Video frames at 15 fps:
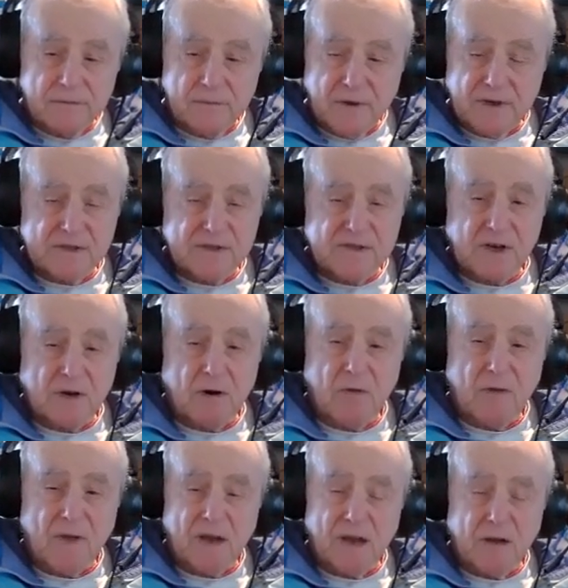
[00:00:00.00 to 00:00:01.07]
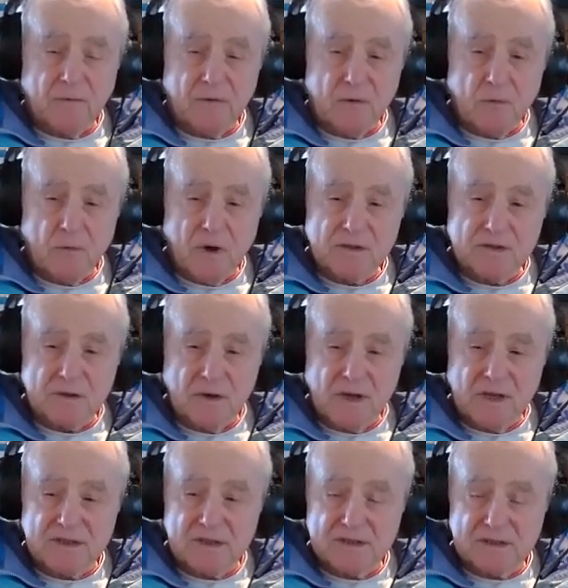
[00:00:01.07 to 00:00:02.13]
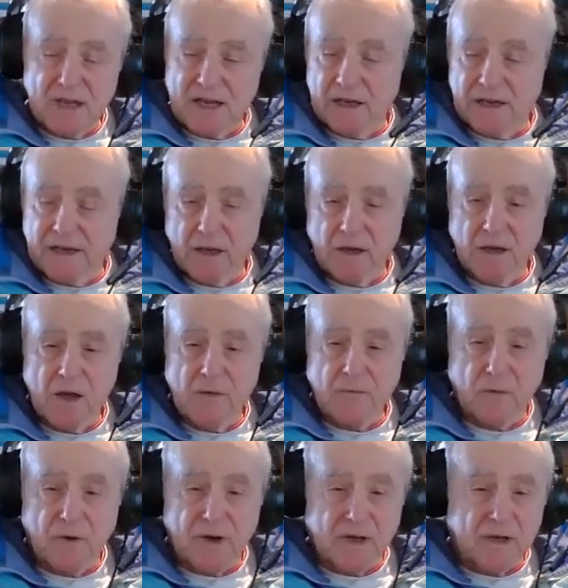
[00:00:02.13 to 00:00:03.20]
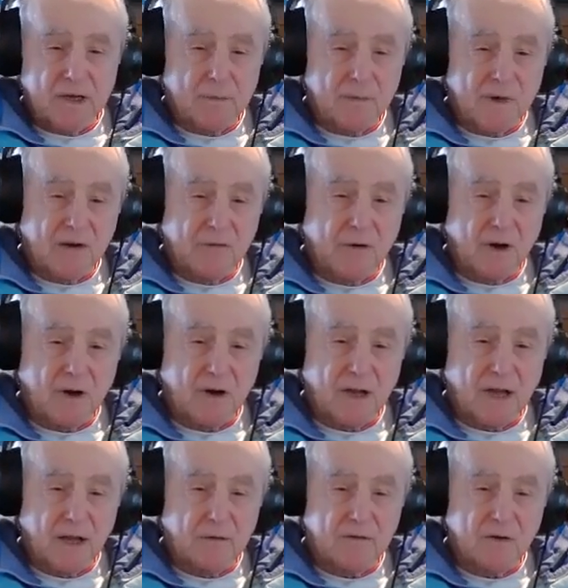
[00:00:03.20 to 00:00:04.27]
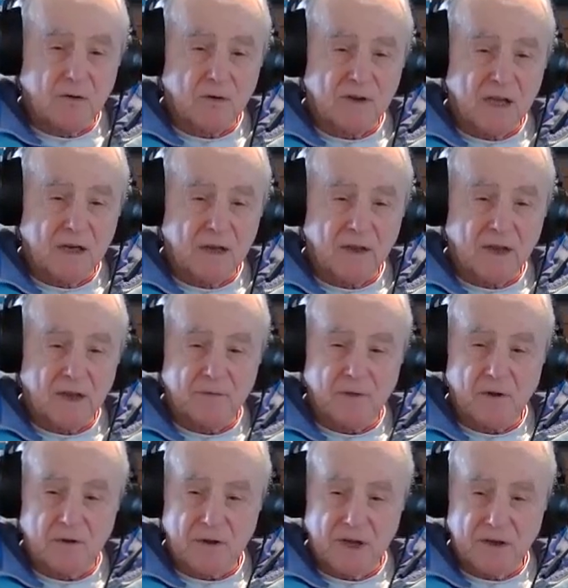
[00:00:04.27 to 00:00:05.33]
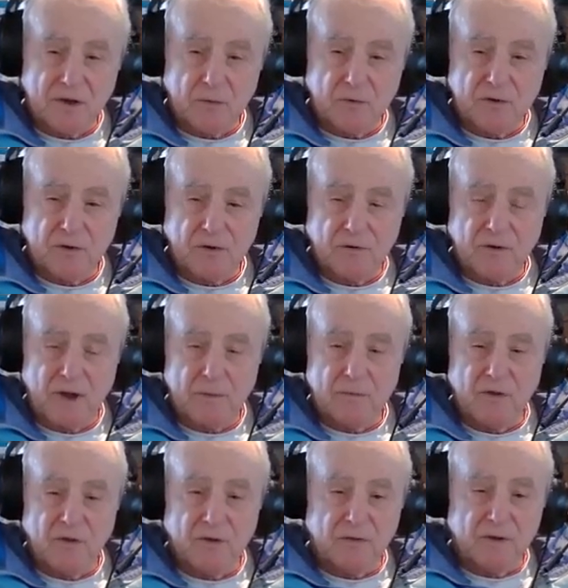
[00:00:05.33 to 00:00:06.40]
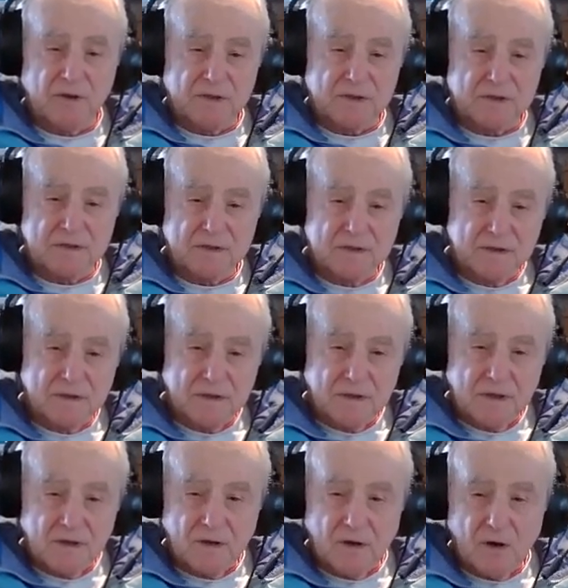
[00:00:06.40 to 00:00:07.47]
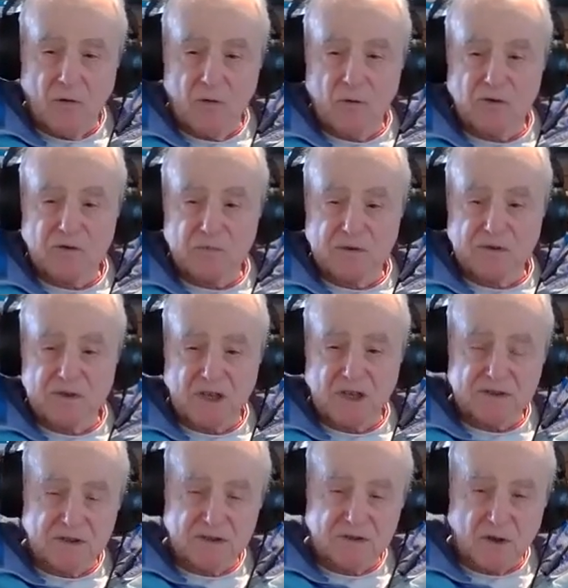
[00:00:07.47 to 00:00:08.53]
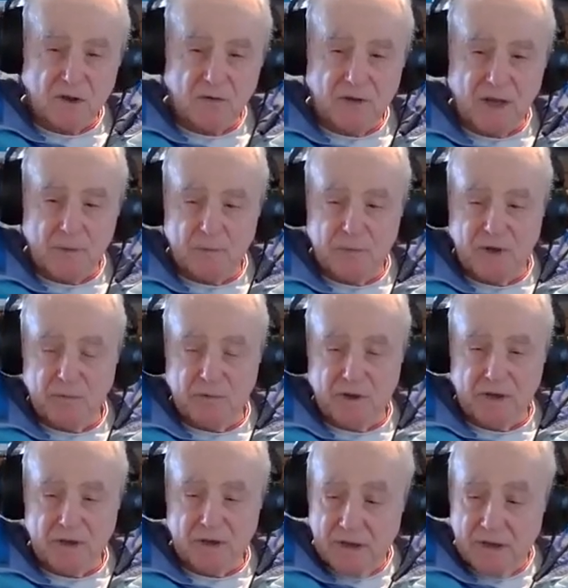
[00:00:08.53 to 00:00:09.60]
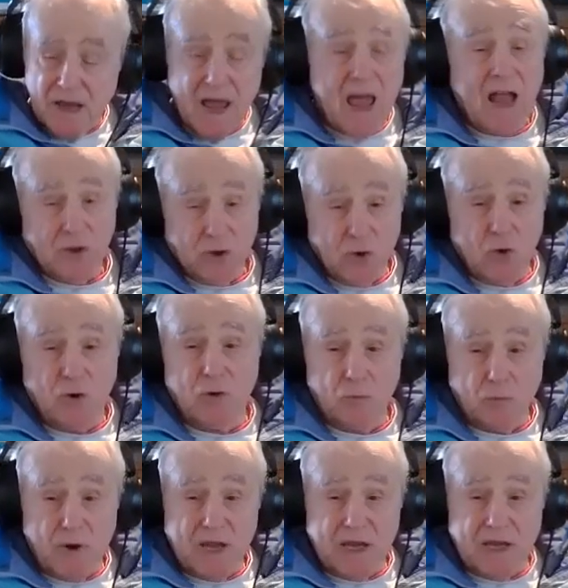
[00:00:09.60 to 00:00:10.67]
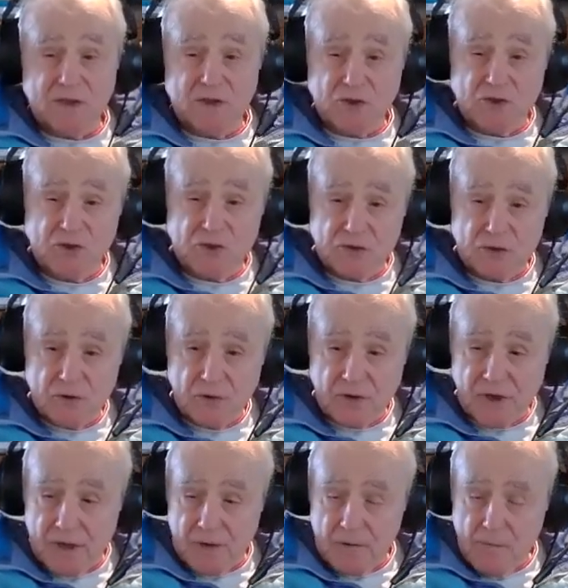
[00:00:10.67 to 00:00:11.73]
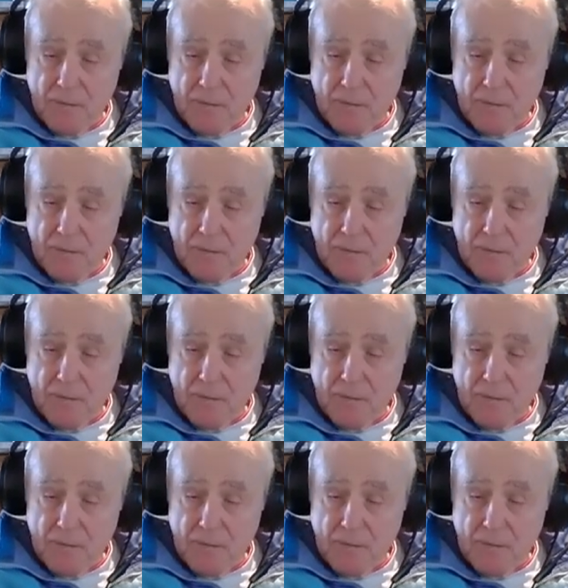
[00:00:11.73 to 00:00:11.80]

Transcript: We can share all that love we want. So let's just let a little love rain come out of our cloud and go down to that volcano where your grandmother is. All those projections, all that bubbling, and your rage. Okay.